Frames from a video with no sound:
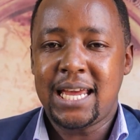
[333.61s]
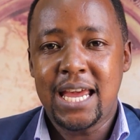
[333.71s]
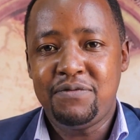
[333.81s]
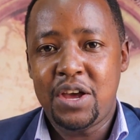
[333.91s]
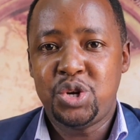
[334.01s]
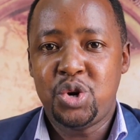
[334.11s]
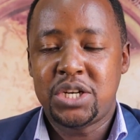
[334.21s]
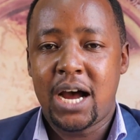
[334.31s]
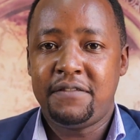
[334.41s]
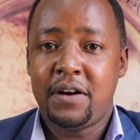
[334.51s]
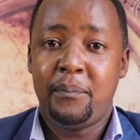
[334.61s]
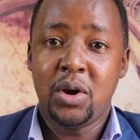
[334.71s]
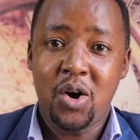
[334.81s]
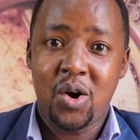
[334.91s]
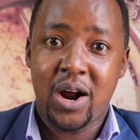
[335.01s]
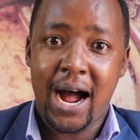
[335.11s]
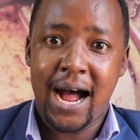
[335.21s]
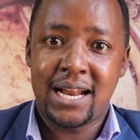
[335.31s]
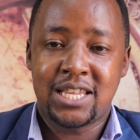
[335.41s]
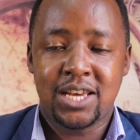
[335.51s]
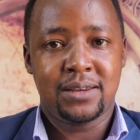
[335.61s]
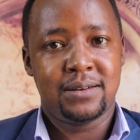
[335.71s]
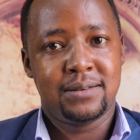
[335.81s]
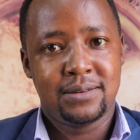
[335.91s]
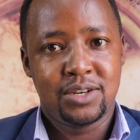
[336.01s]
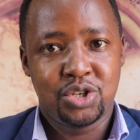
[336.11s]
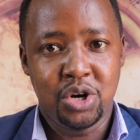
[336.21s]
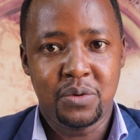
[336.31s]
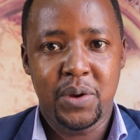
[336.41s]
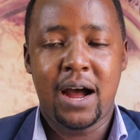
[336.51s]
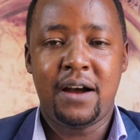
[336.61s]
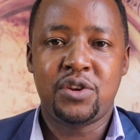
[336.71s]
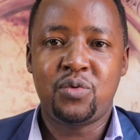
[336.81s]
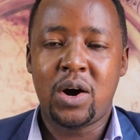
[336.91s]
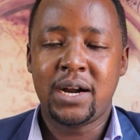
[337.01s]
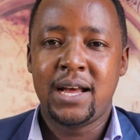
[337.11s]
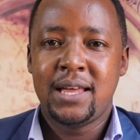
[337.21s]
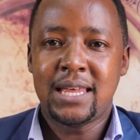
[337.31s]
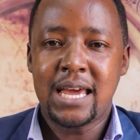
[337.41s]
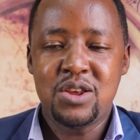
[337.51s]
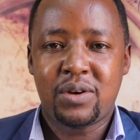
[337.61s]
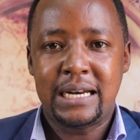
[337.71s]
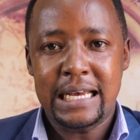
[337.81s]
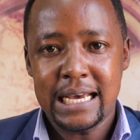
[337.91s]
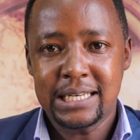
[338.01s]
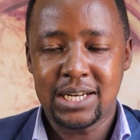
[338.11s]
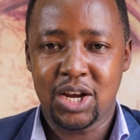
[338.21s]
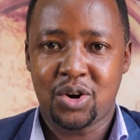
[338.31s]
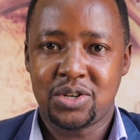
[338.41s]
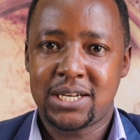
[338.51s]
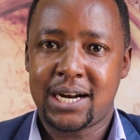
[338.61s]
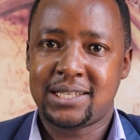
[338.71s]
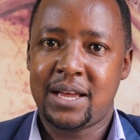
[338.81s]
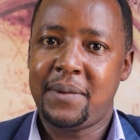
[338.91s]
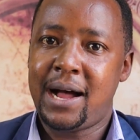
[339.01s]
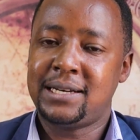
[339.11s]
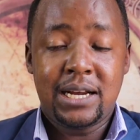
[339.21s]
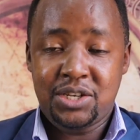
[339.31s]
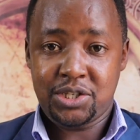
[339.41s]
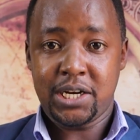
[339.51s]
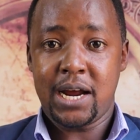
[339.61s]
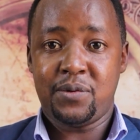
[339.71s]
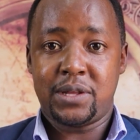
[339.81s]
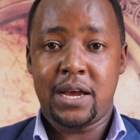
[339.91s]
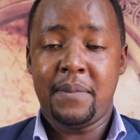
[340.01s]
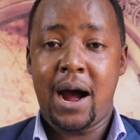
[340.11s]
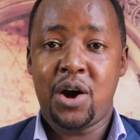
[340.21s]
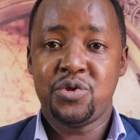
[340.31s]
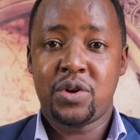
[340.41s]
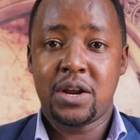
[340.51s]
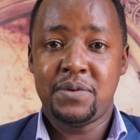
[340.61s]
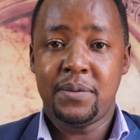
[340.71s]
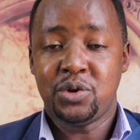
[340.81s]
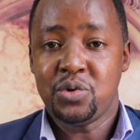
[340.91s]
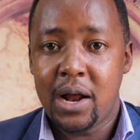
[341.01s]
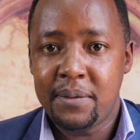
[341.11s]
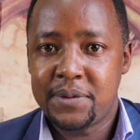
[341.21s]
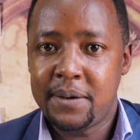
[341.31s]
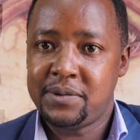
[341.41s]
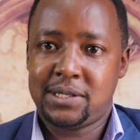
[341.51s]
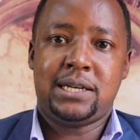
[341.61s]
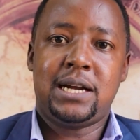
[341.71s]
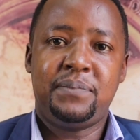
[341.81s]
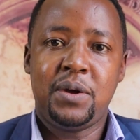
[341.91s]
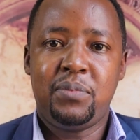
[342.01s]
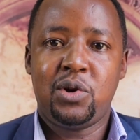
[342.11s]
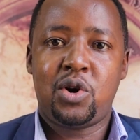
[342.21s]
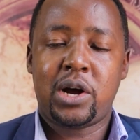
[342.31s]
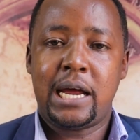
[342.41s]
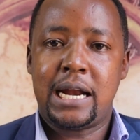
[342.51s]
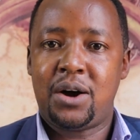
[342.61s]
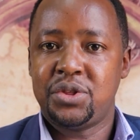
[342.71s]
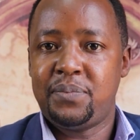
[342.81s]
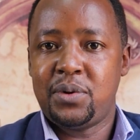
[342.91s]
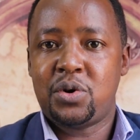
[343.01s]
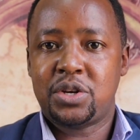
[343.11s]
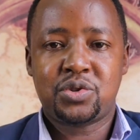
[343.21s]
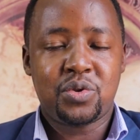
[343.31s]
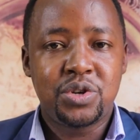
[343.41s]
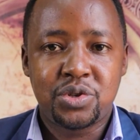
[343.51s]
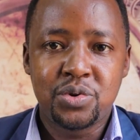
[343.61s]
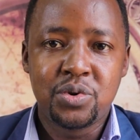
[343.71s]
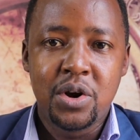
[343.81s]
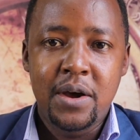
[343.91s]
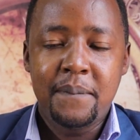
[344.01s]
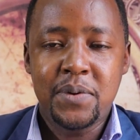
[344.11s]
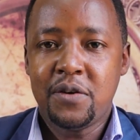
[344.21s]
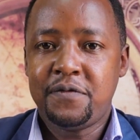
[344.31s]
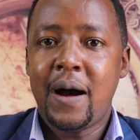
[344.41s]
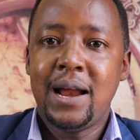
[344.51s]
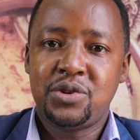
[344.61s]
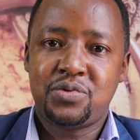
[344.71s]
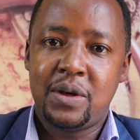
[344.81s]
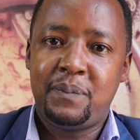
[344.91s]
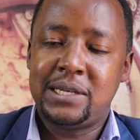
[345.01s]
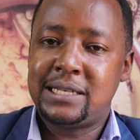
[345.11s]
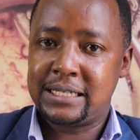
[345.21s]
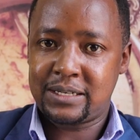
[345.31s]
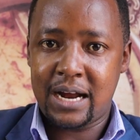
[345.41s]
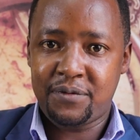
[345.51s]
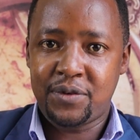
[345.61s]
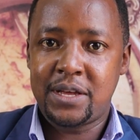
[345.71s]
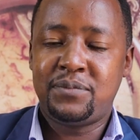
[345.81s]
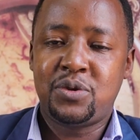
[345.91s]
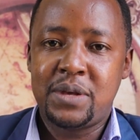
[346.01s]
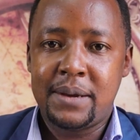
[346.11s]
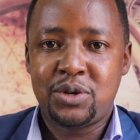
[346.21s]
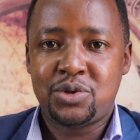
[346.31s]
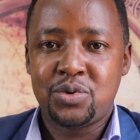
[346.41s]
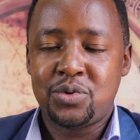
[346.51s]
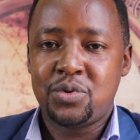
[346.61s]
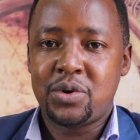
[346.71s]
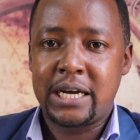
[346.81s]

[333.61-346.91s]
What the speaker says: If they don't have a blog, and they should be having one, then you can easily contact them and share with them how you can be able to help them set up the blog and how the blog is going to be of value for the business and for them to be able to